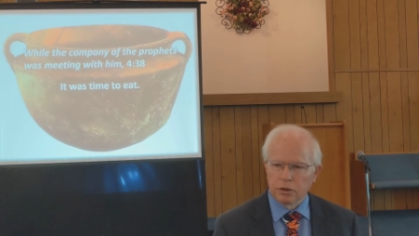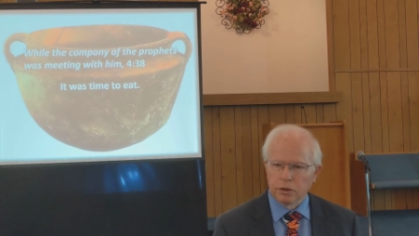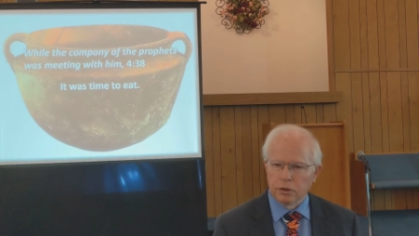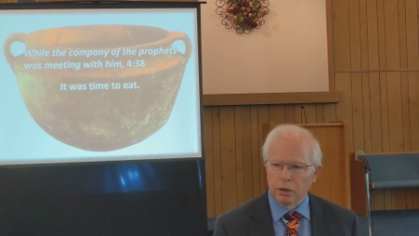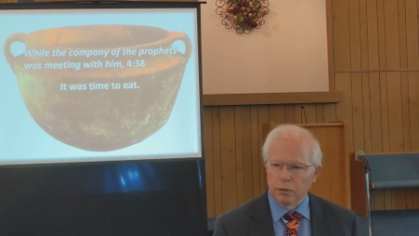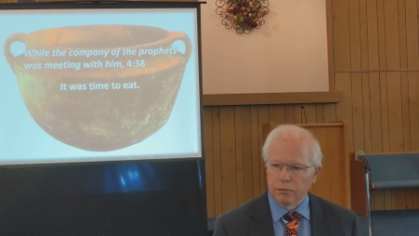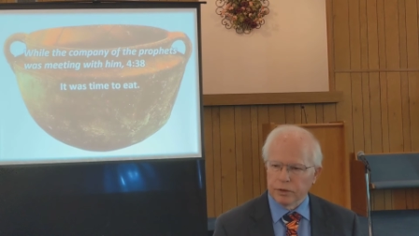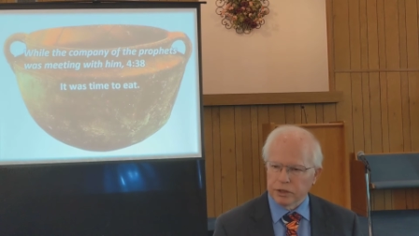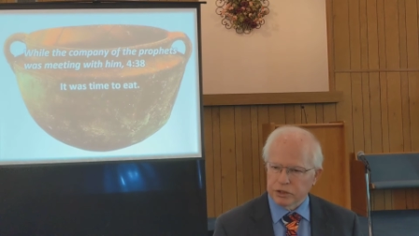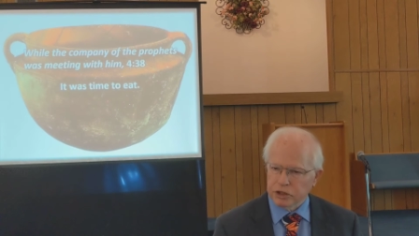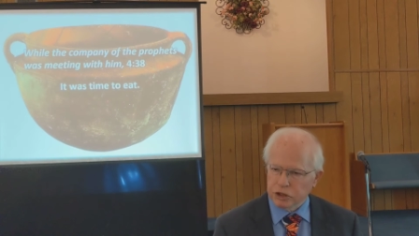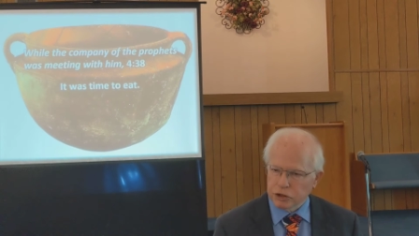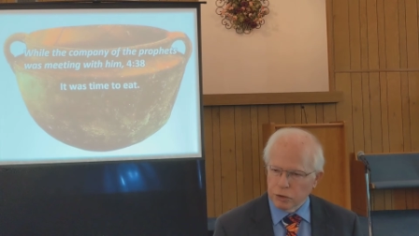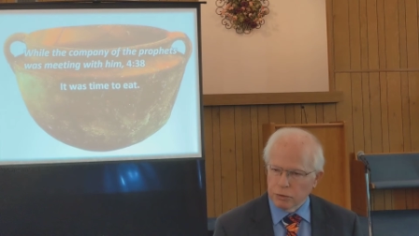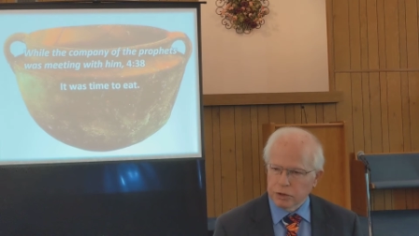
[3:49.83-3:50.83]
you know, these
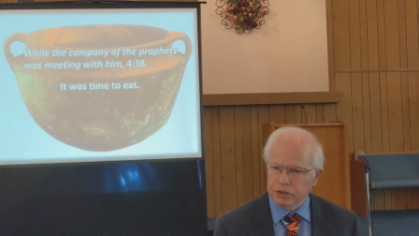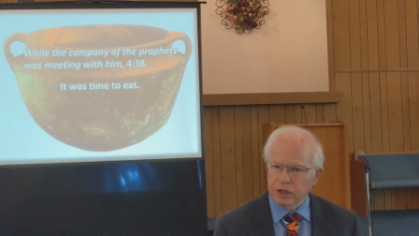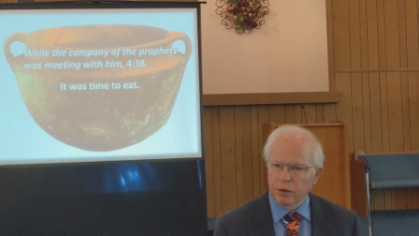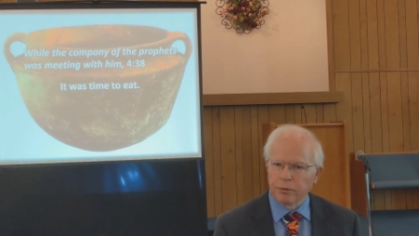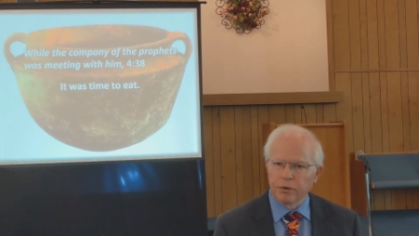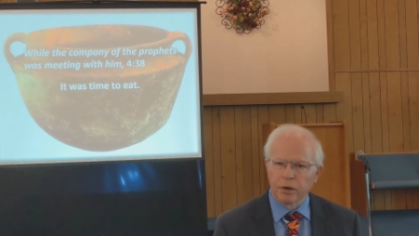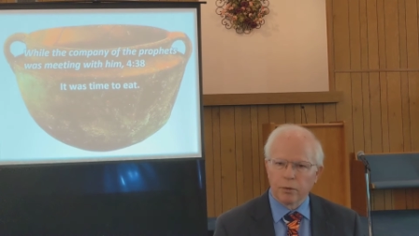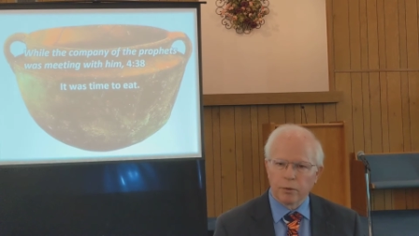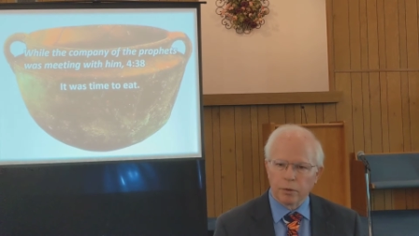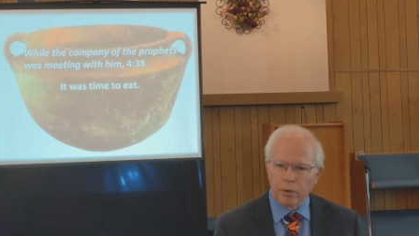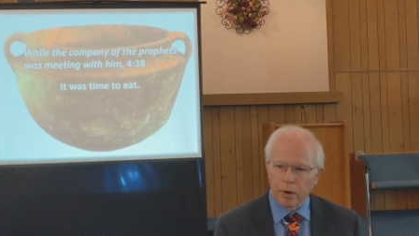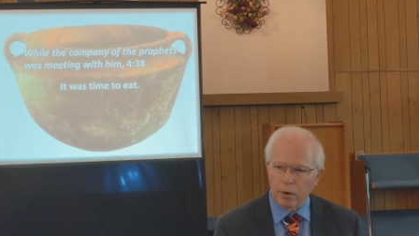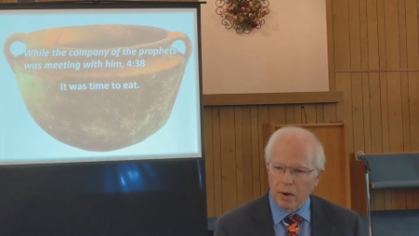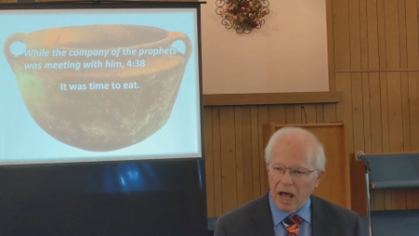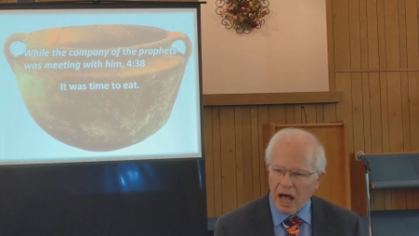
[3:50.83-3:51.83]
students there, they were,
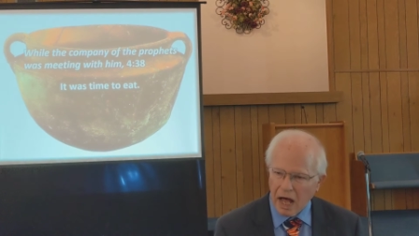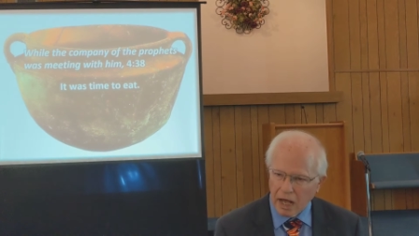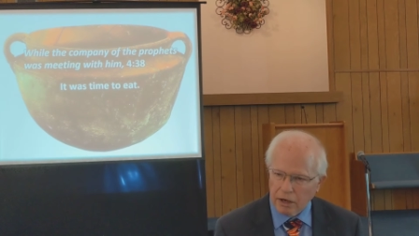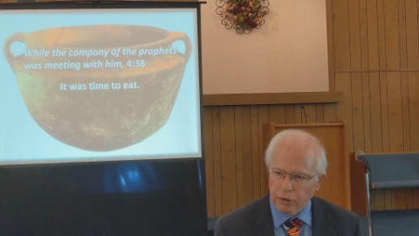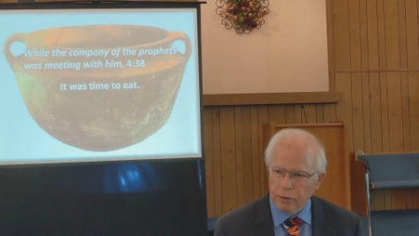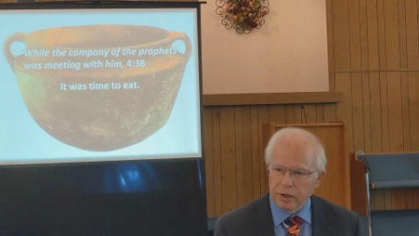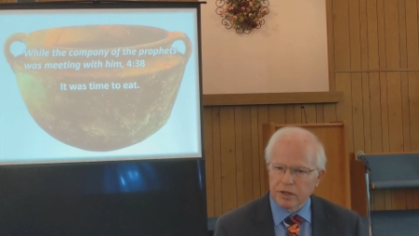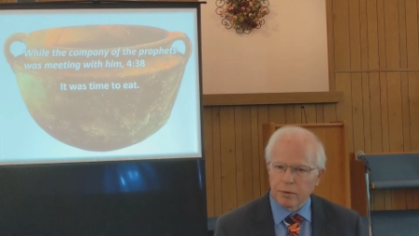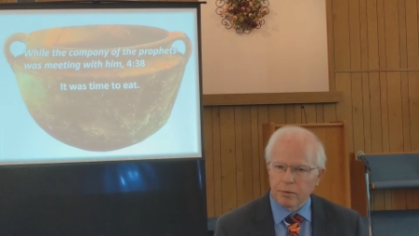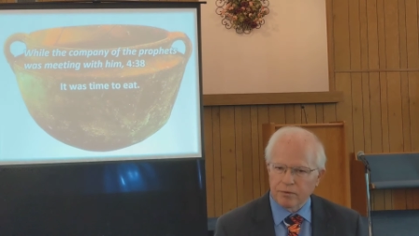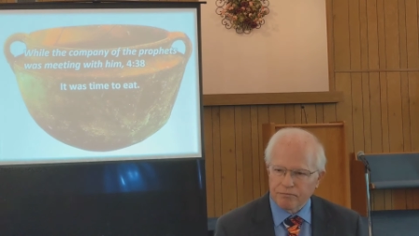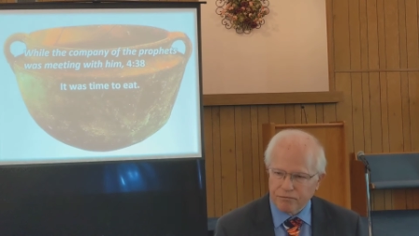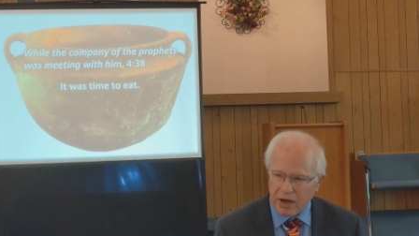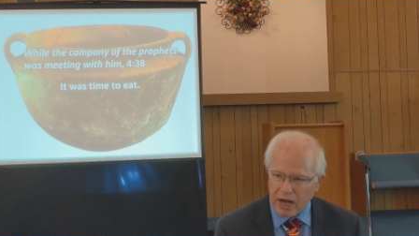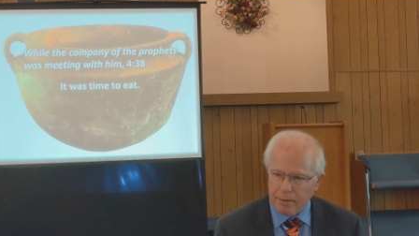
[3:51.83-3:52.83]
they were hungry, they
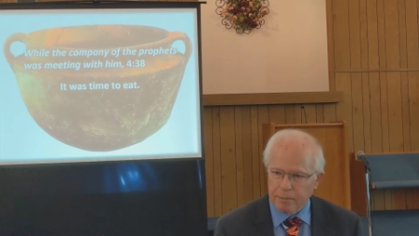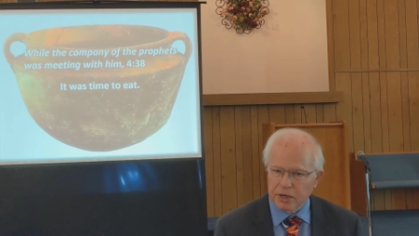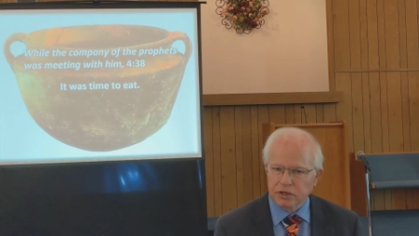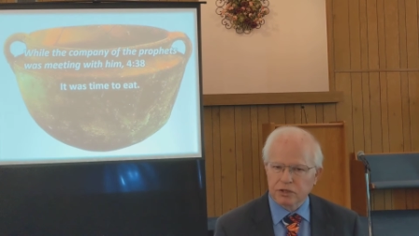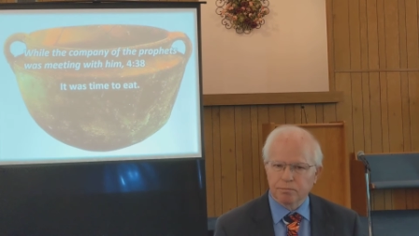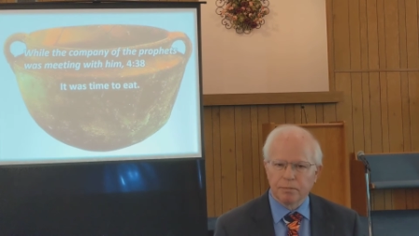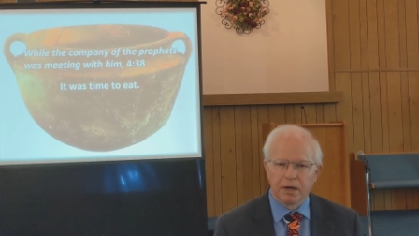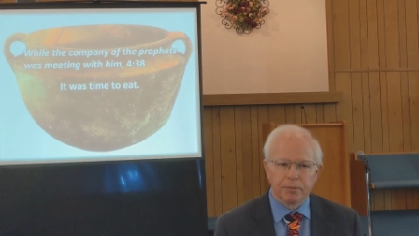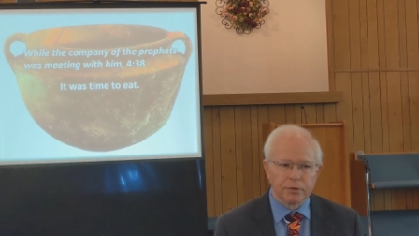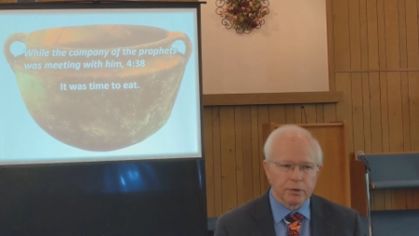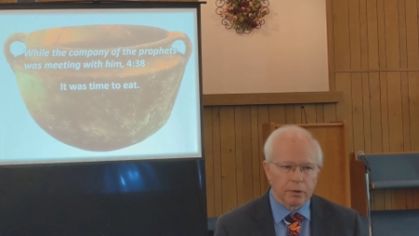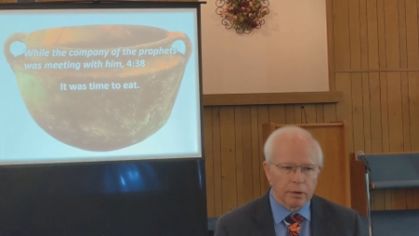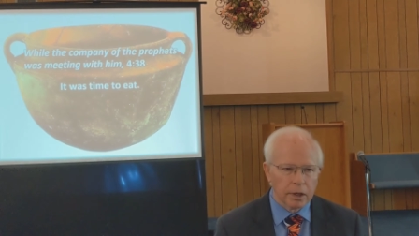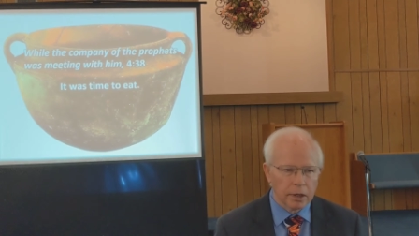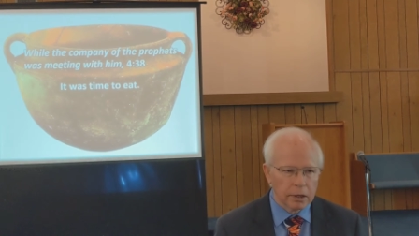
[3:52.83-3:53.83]
were famished, maybe
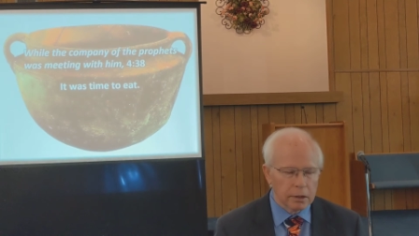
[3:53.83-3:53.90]
their,